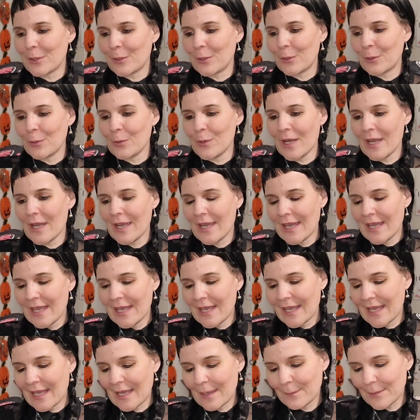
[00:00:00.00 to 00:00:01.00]
Pooh
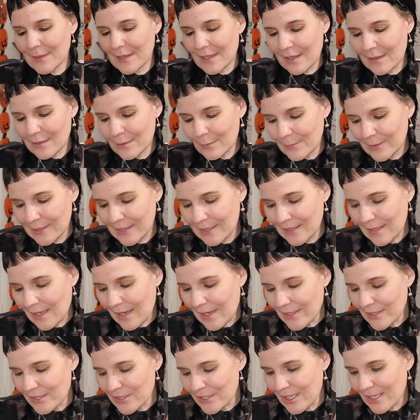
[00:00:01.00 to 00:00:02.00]
Happy Halloween
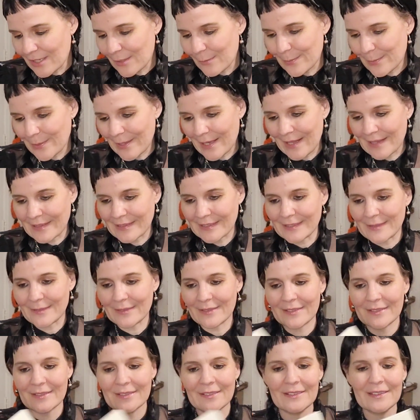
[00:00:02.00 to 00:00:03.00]
eyeshadow palette.
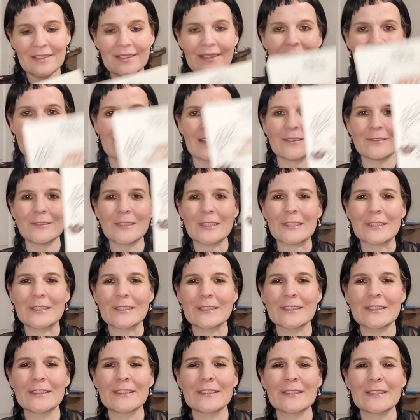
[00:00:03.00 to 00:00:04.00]
Look at the cover.
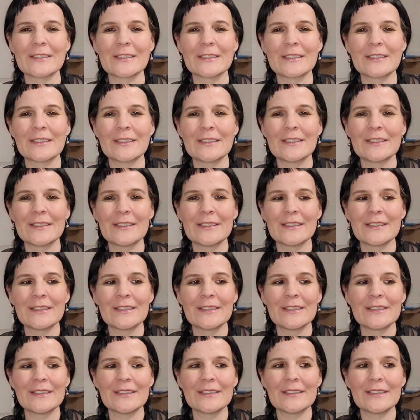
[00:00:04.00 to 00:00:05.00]

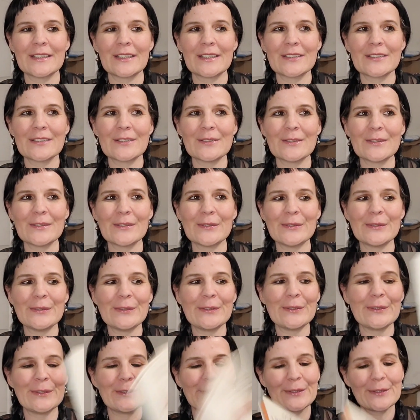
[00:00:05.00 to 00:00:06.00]
That's so
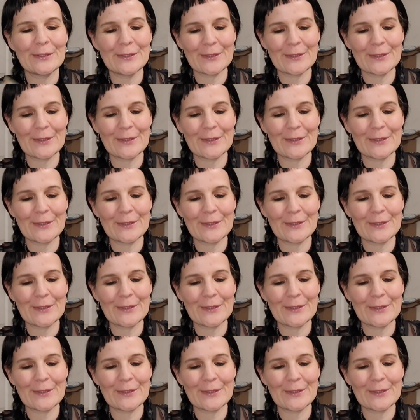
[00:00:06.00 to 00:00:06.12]
cool.